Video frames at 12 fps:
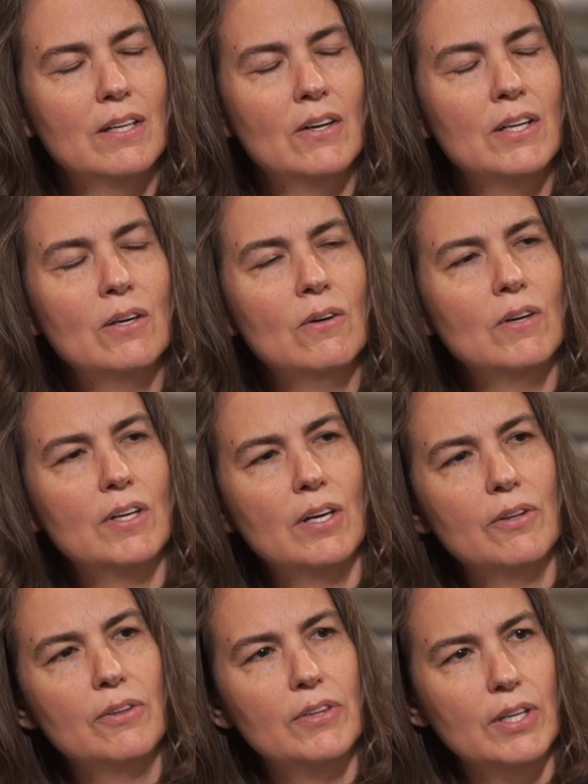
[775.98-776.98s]
Now, I know
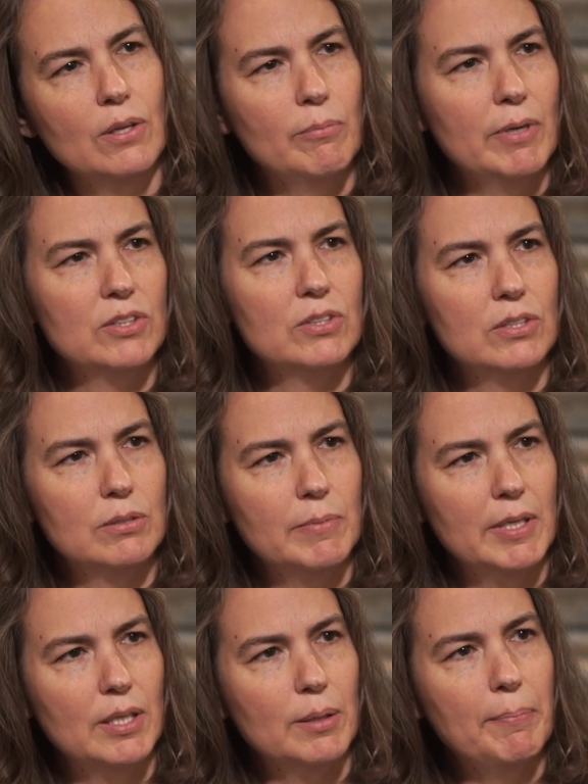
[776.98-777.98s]
another thing you mentioned to
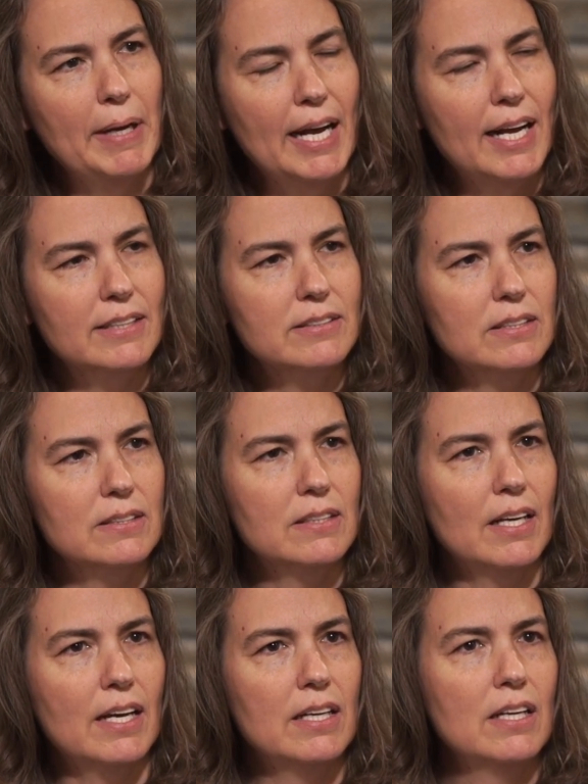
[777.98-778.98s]
me in the past is
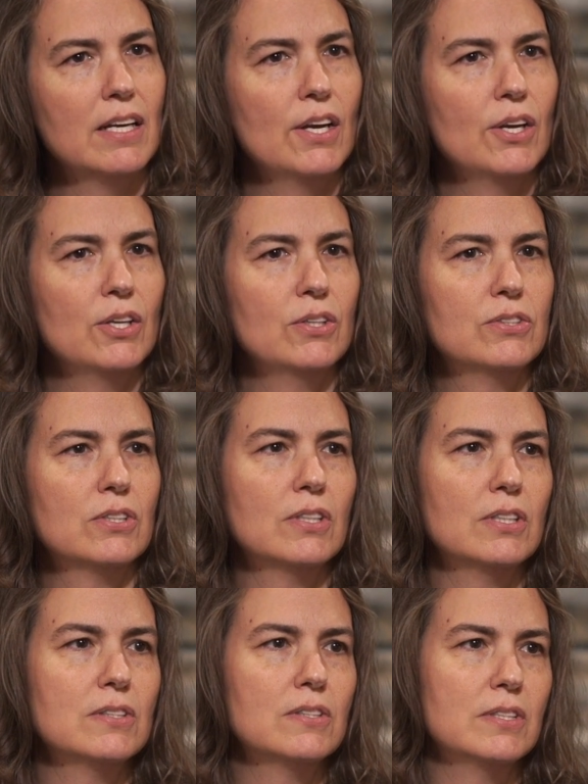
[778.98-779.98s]
that you
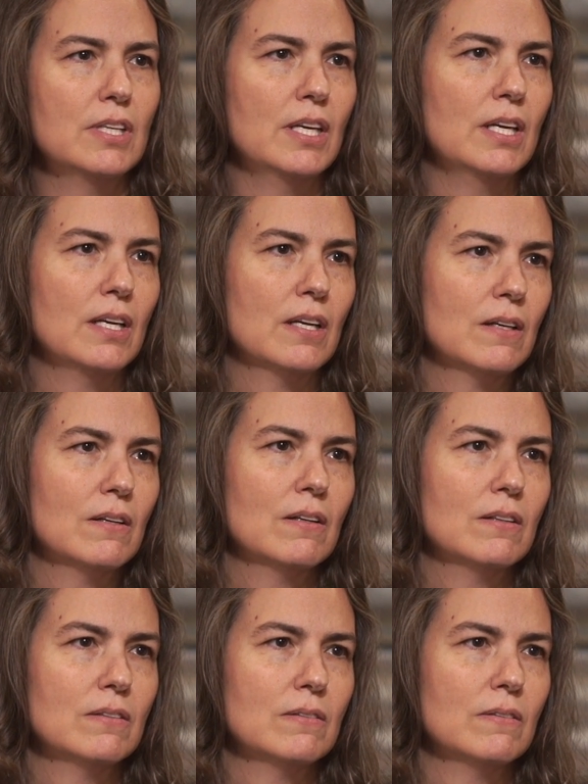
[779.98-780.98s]
started seeing,
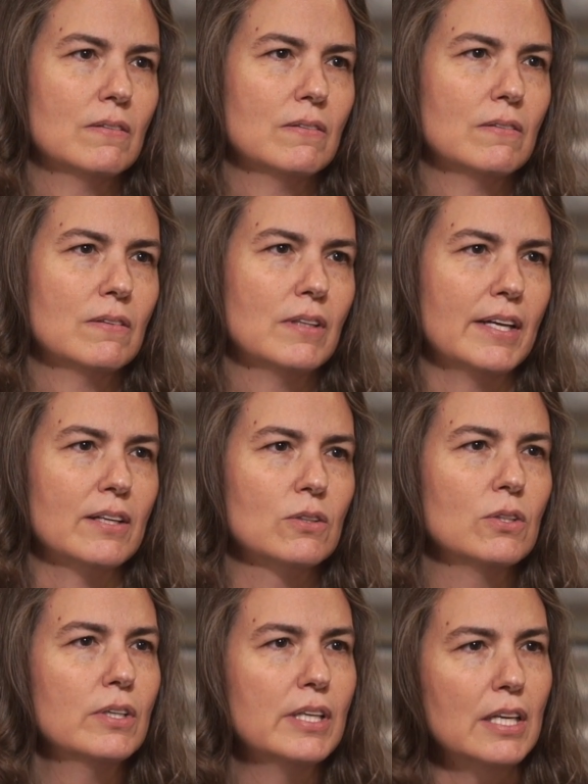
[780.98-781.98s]
like,
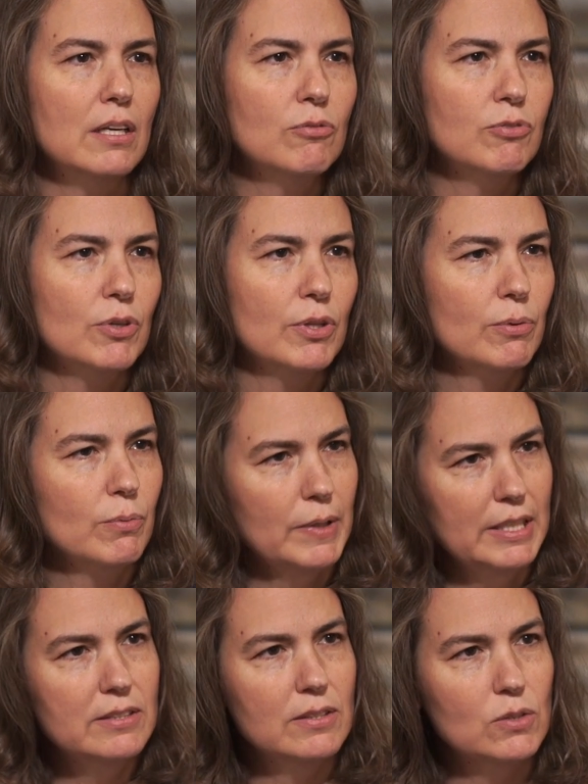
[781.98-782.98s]
looking for the
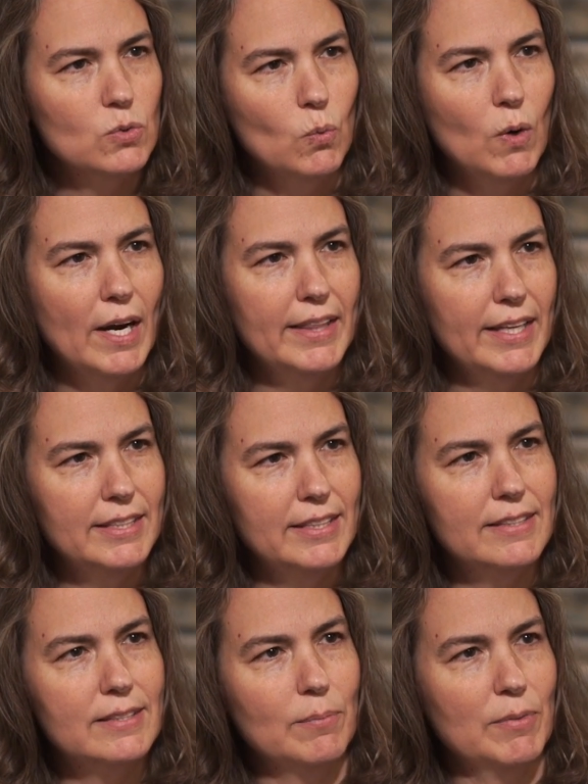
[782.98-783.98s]
reasons why they
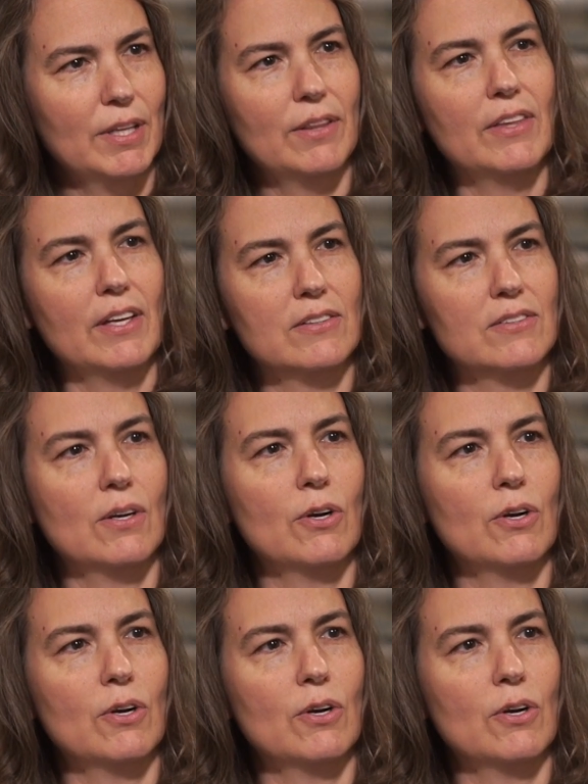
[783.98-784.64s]
did some of the things that